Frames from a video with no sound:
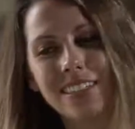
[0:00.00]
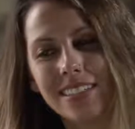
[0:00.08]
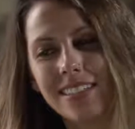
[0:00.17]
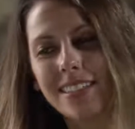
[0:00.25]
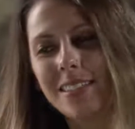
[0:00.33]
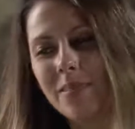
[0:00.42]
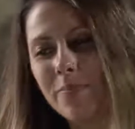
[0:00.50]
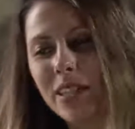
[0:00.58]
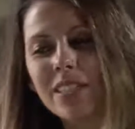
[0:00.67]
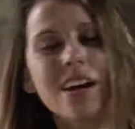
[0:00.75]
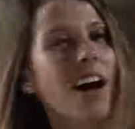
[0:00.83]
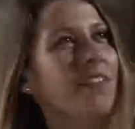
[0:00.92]
So
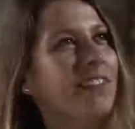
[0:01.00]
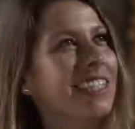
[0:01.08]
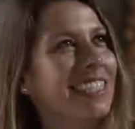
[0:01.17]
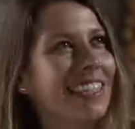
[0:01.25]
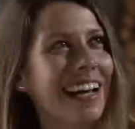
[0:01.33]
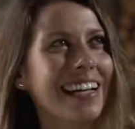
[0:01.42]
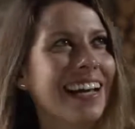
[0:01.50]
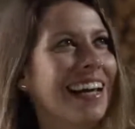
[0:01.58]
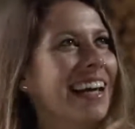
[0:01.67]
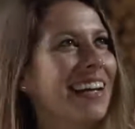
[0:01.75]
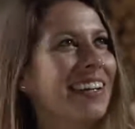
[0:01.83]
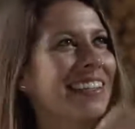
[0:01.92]
but coffee is like
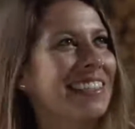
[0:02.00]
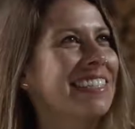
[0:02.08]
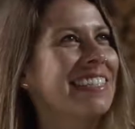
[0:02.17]
here to